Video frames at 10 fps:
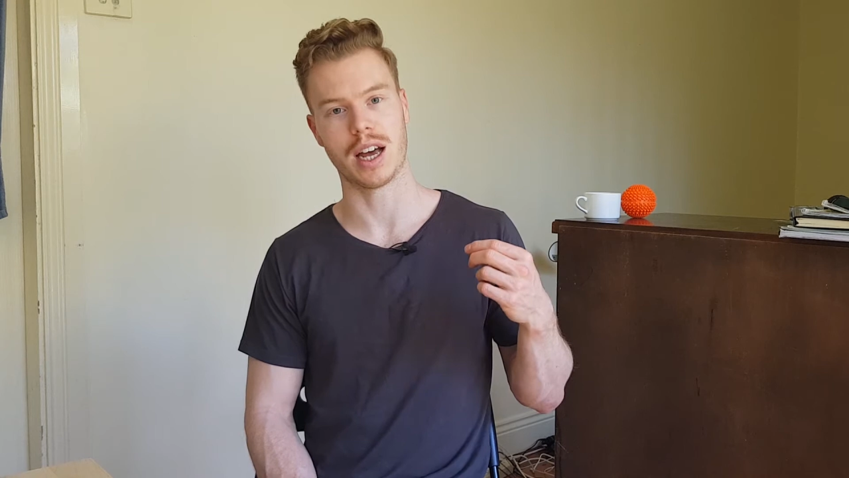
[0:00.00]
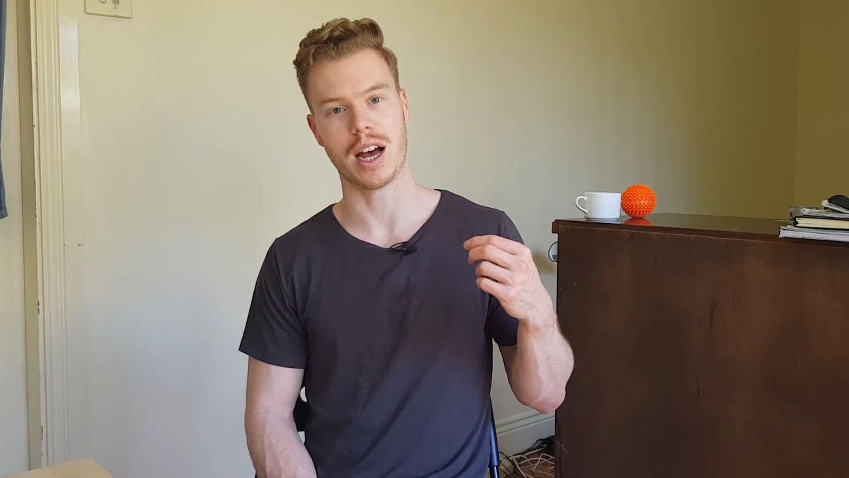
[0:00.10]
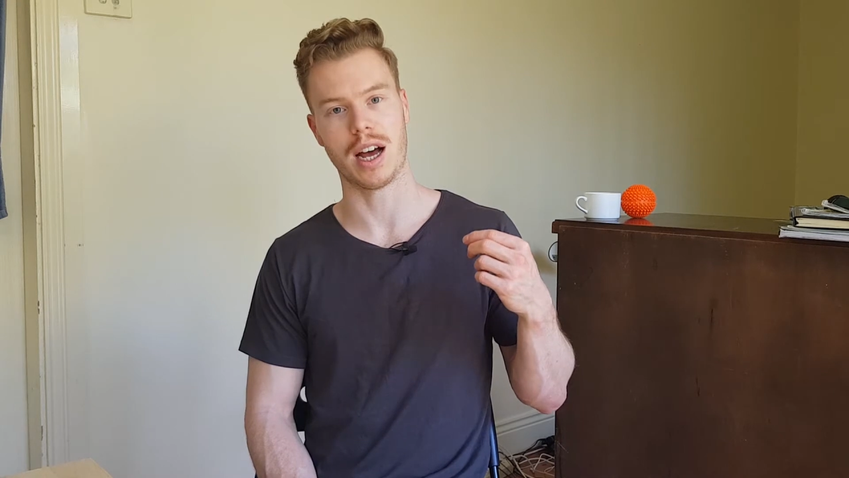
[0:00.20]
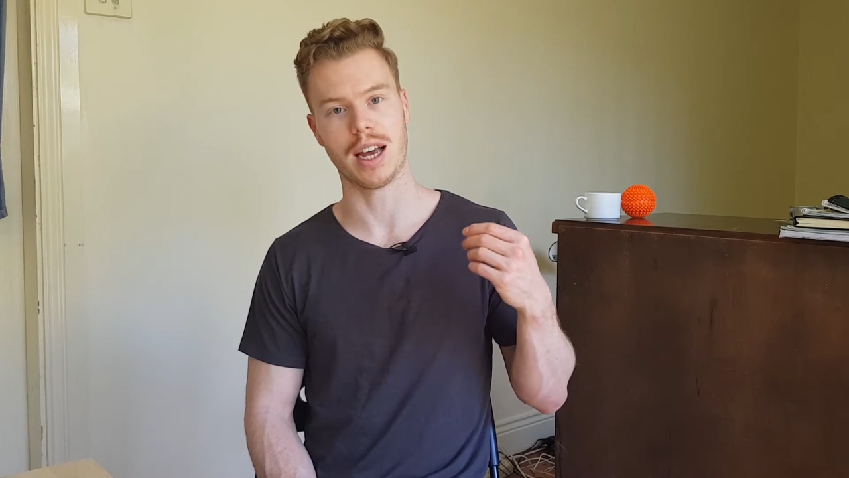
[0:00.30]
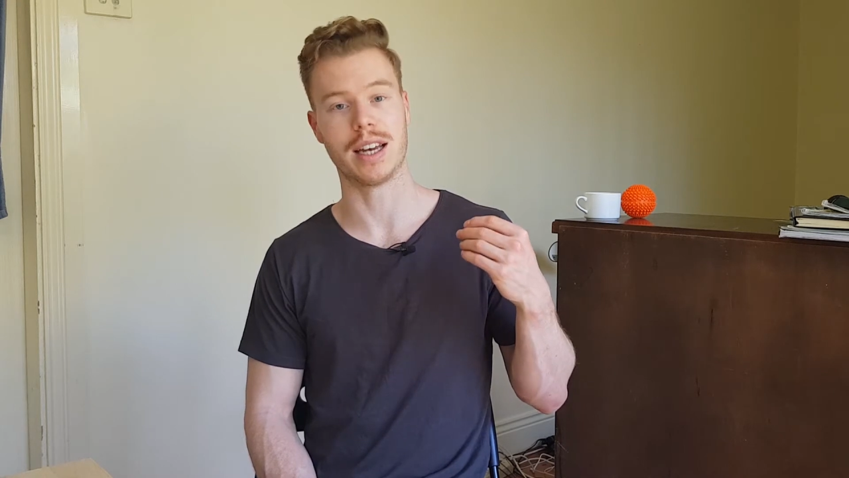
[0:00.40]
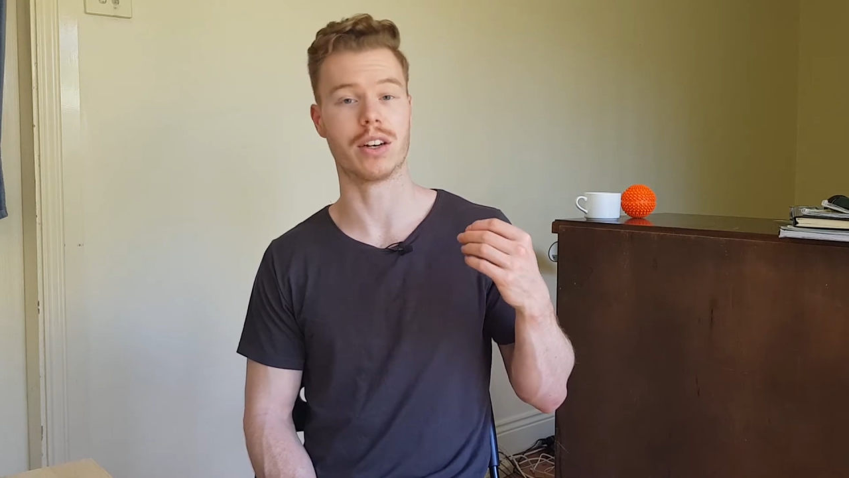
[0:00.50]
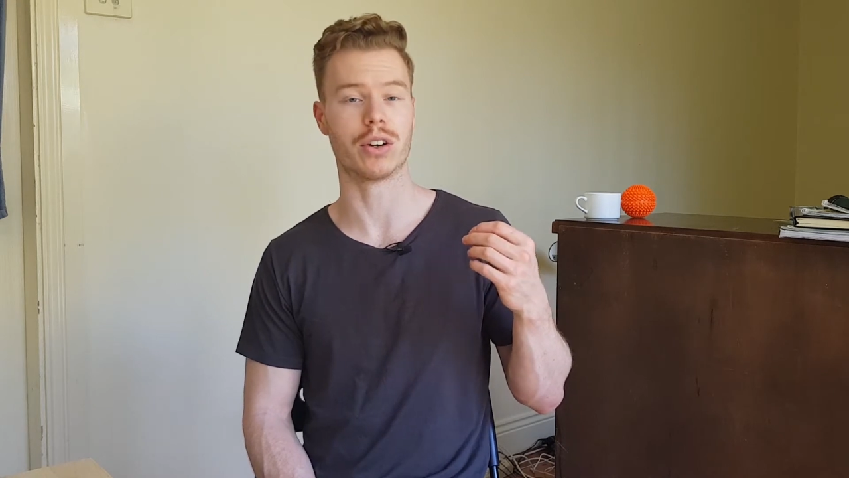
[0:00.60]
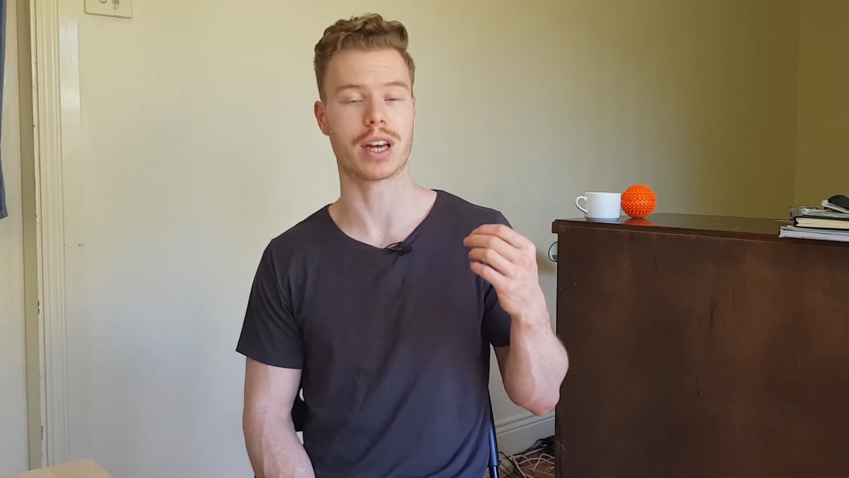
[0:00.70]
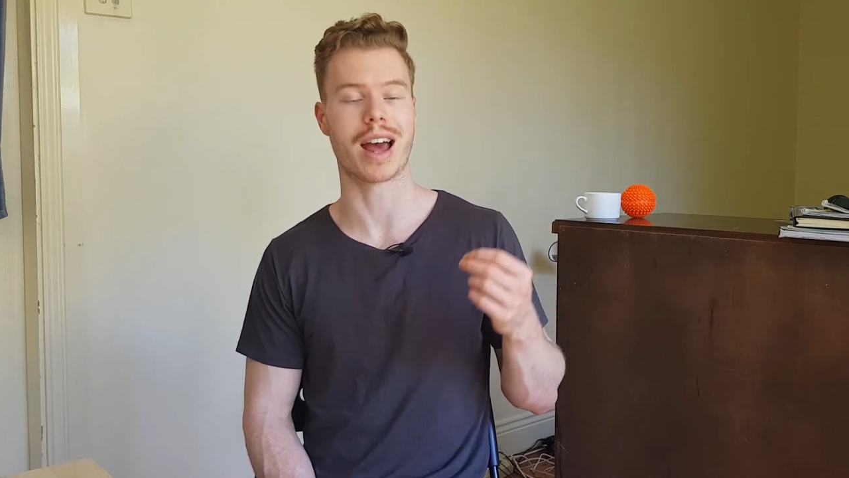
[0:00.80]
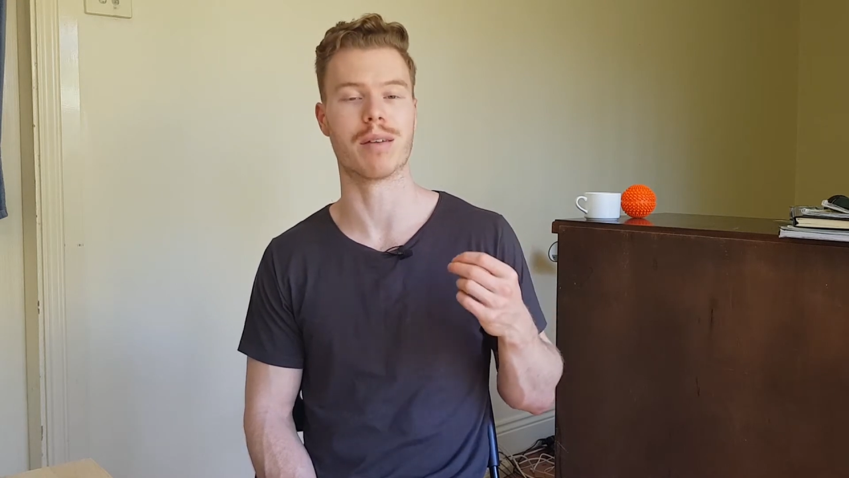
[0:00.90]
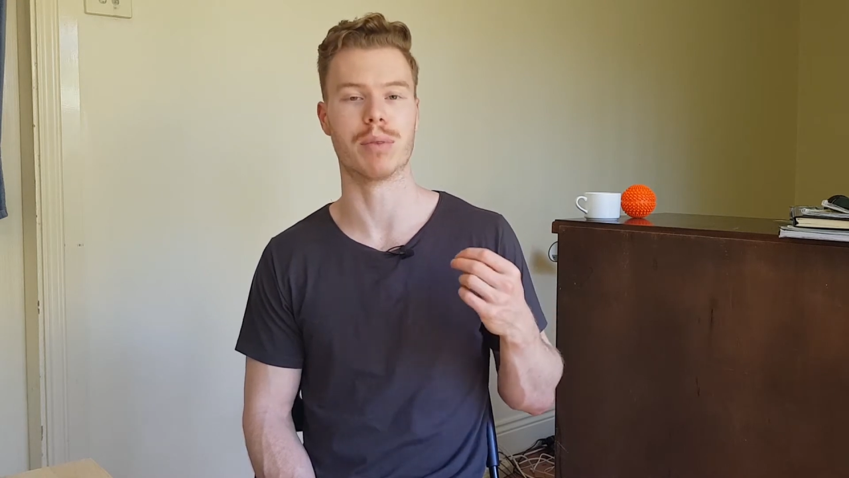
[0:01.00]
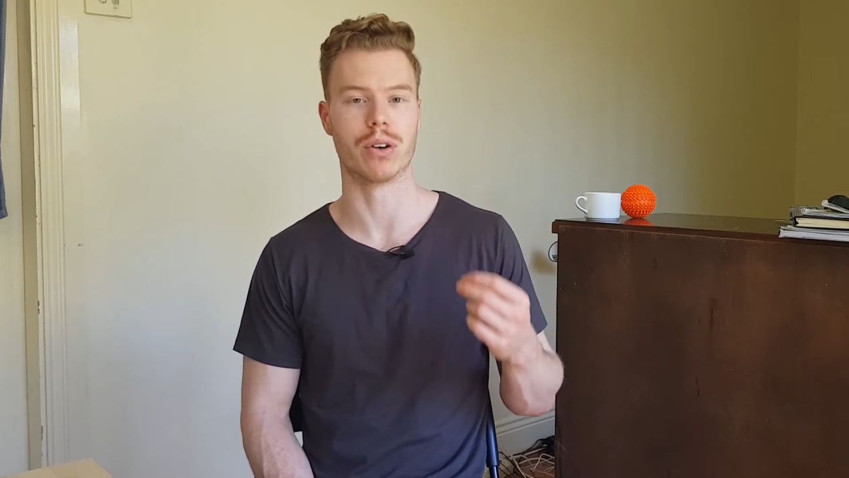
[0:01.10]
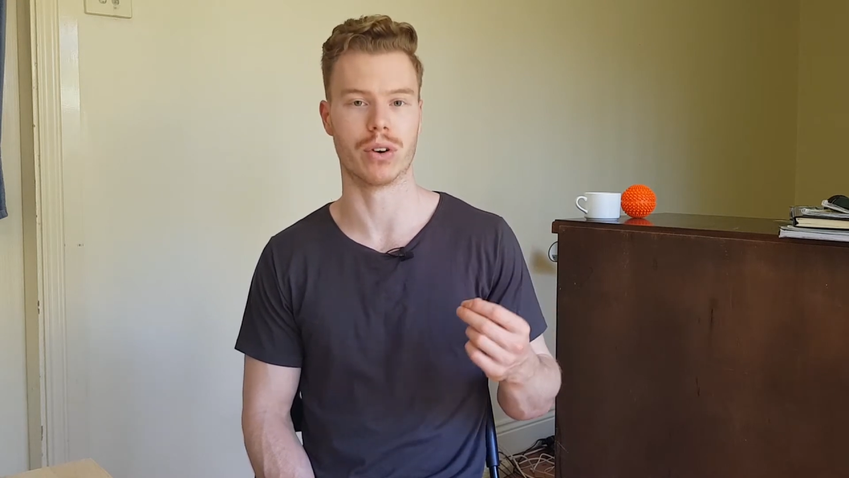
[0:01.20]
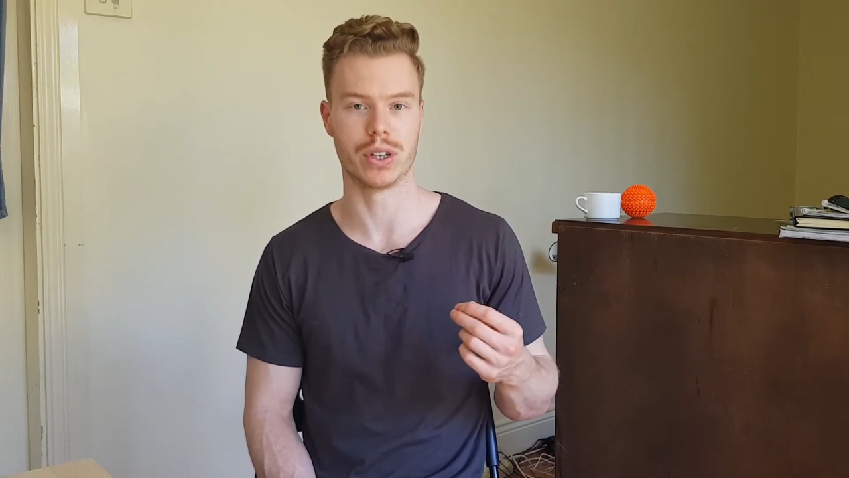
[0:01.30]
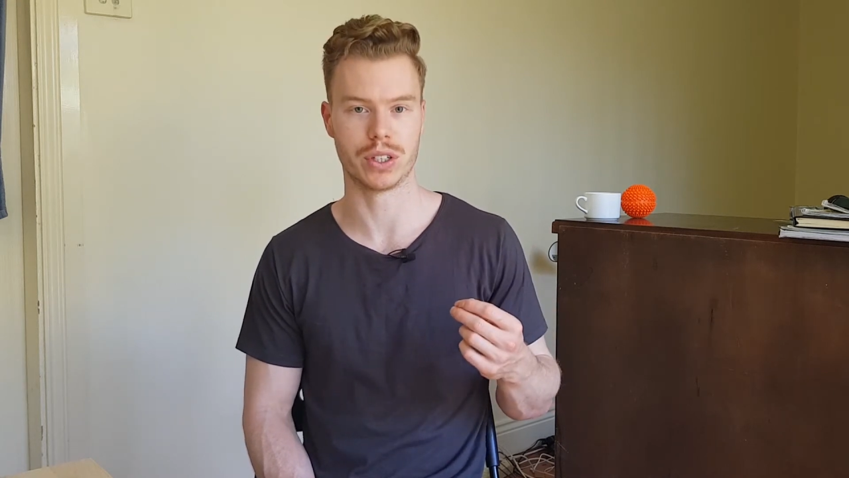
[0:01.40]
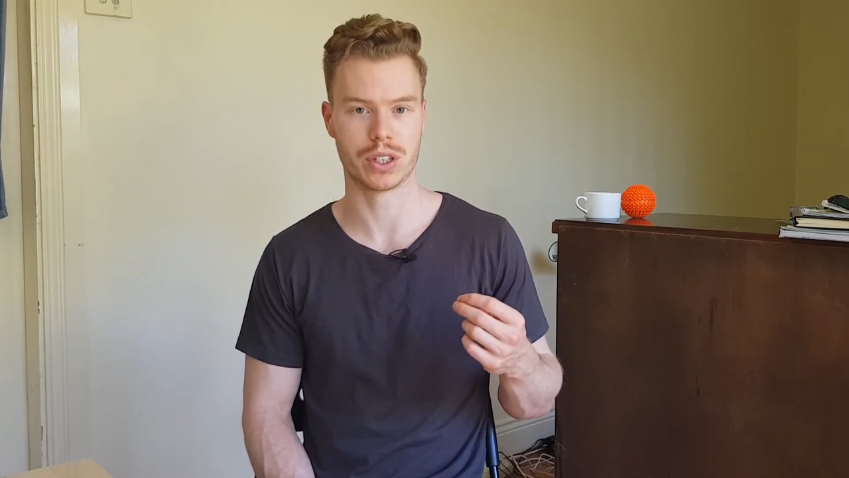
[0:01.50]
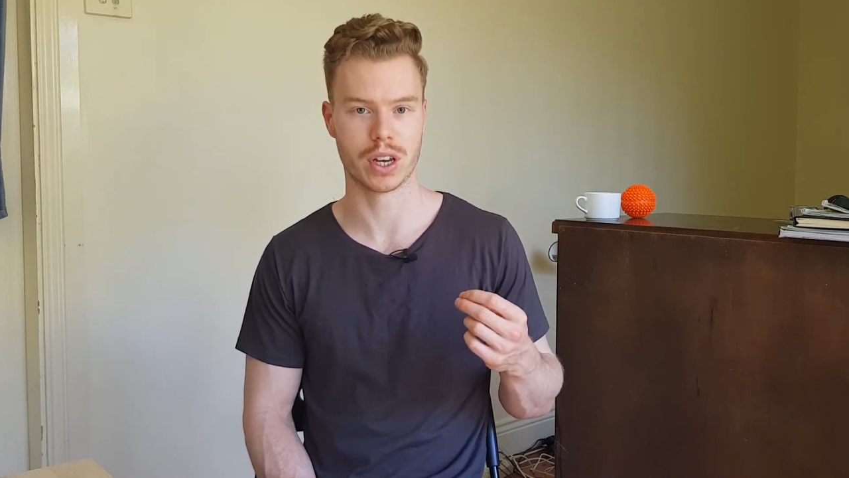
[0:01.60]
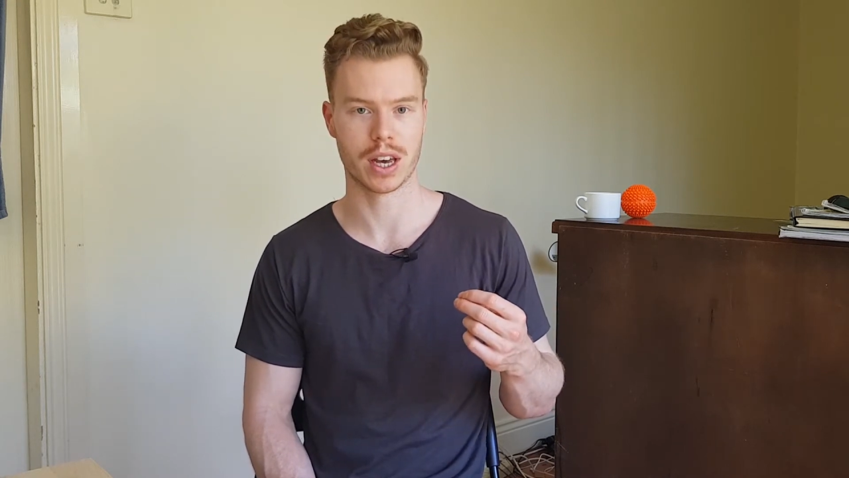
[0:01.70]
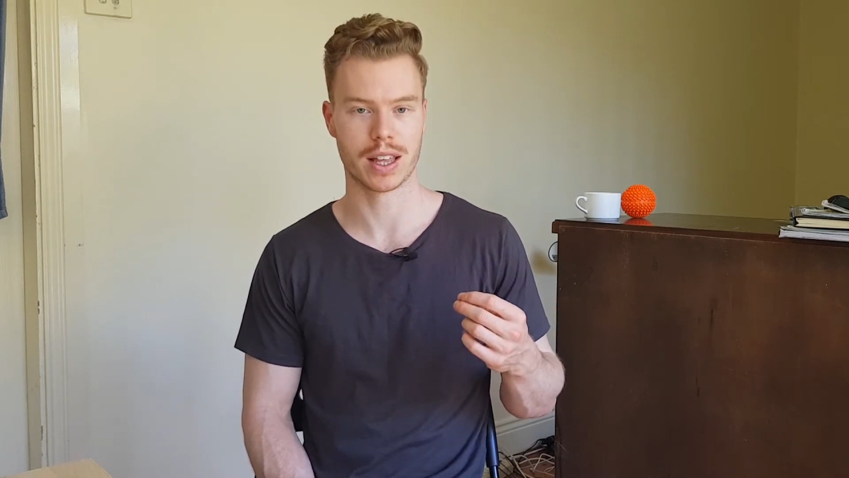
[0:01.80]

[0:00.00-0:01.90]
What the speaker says: endocannabinoids.